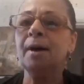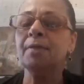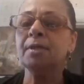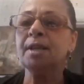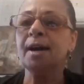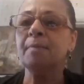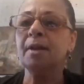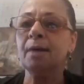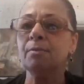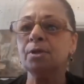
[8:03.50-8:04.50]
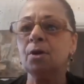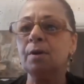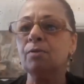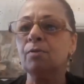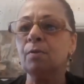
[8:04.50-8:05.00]
at the time that I was
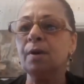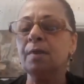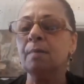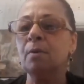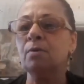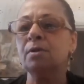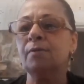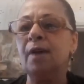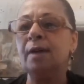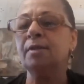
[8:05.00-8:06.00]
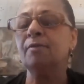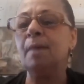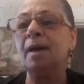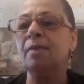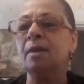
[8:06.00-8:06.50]
going through it, the most effective
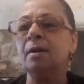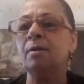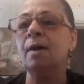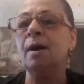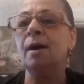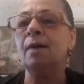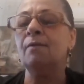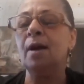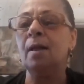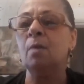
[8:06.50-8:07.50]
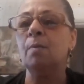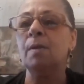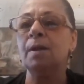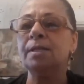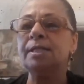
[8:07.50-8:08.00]
method uh,
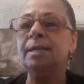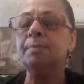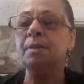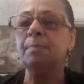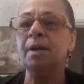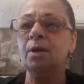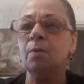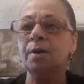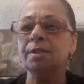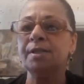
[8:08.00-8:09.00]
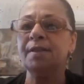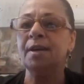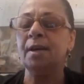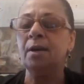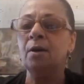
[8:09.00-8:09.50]
available, it seemed to be, was
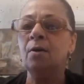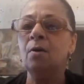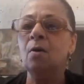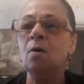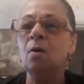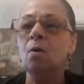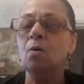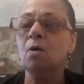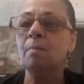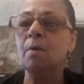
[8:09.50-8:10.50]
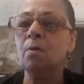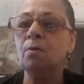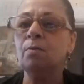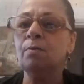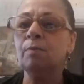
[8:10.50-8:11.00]
the
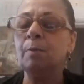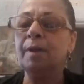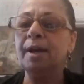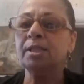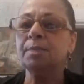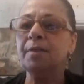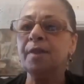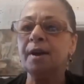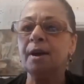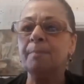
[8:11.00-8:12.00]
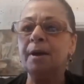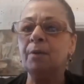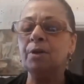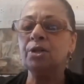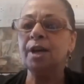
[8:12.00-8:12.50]
hormone replacement therapy,
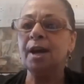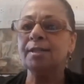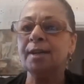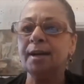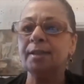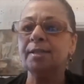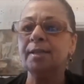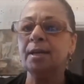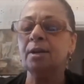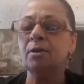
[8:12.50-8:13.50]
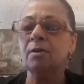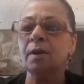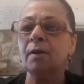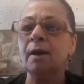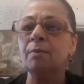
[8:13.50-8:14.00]
which, as I had stated
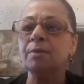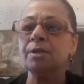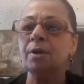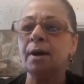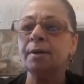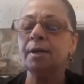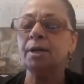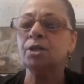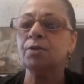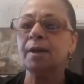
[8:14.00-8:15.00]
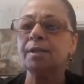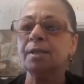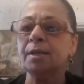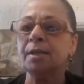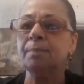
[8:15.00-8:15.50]
earlier, I was not
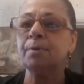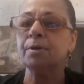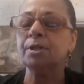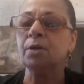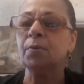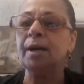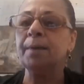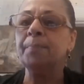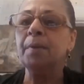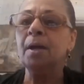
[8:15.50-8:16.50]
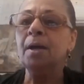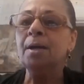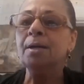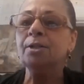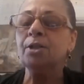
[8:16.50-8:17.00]
interested in pursuing.
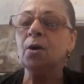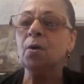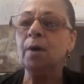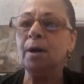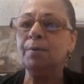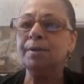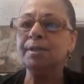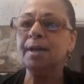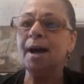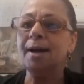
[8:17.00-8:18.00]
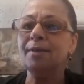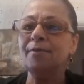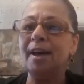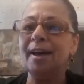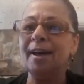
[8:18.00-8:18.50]
So it was kind of
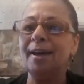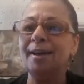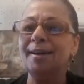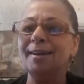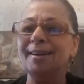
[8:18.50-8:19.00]
a